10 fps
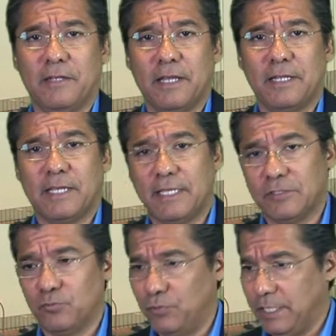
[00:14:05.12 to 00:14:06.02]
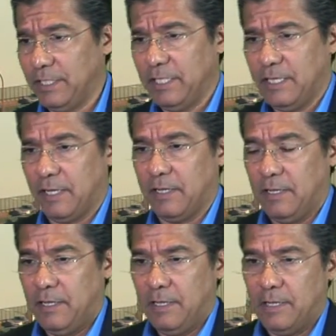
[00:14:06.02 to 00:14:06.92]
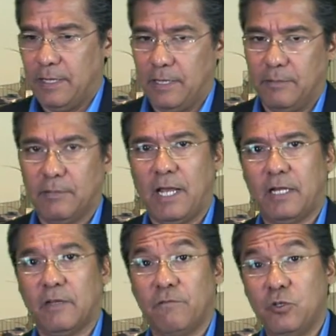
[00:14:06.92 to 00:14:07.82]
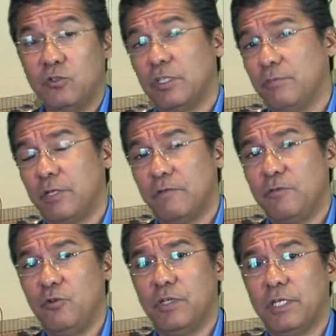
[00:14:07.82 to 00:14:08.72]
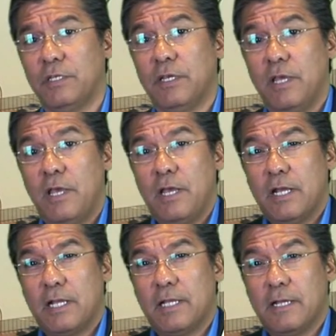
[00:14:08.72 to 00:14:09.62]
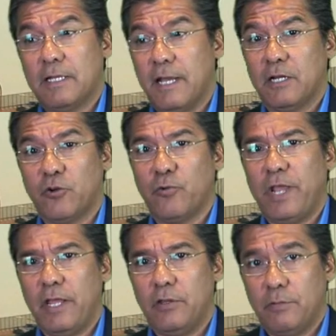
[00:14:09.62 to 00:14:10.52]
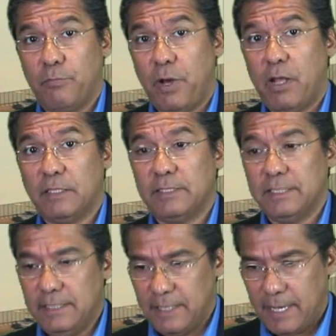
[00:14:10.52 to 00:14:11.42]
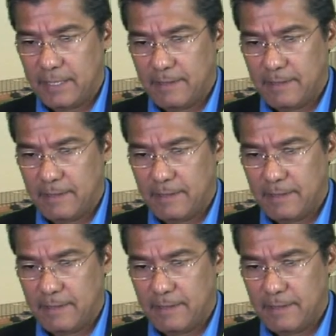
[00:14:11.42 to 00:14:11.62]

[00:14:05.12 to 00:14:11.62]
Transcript: and it gets really kind of confusing, but if you can kind of create policy that